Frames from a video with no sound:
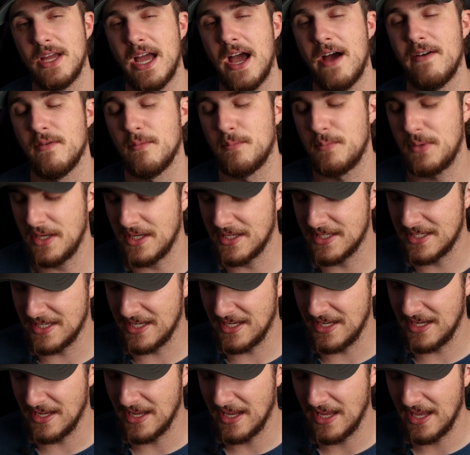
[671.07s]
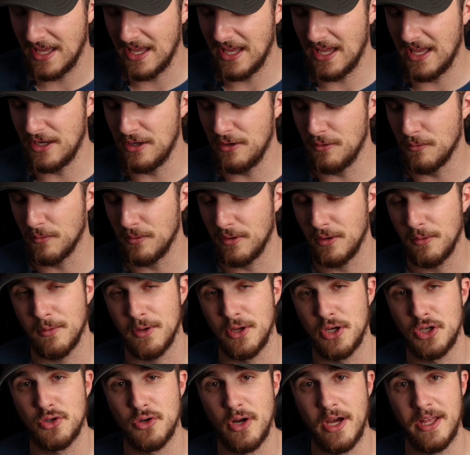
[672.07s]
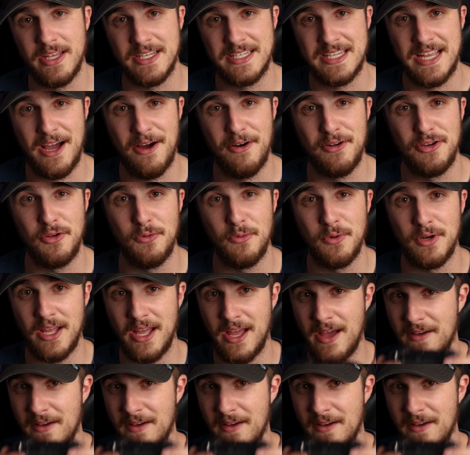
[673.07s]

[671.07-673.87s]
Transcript: you have a PC and you really want to try this out and you want to